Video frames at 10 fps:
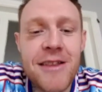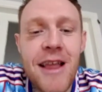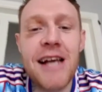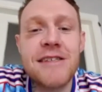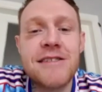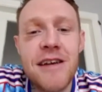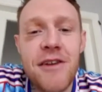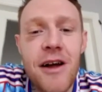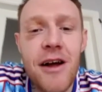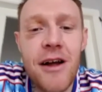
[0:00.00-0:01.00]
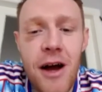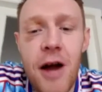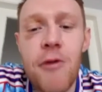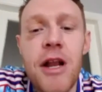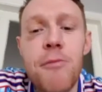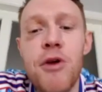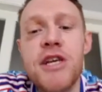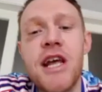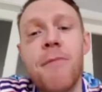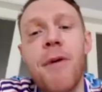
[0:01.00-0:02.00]
Thanks, Stephen. Right, I really
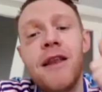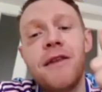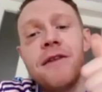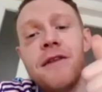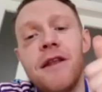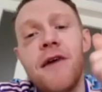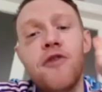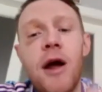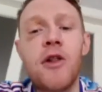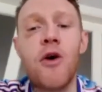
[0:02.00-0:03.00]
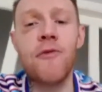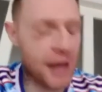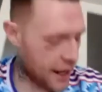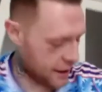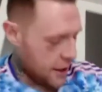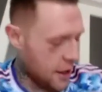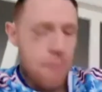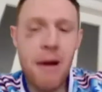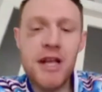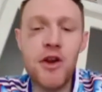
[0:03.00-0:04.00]
appreciate it, pal. Don't forget,
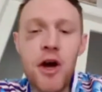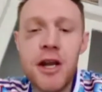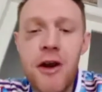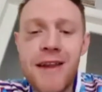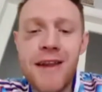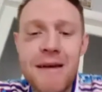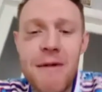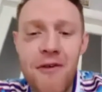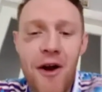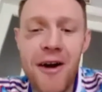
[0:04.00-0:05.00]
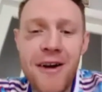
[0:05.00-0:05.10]
Man United, the greatest team ever.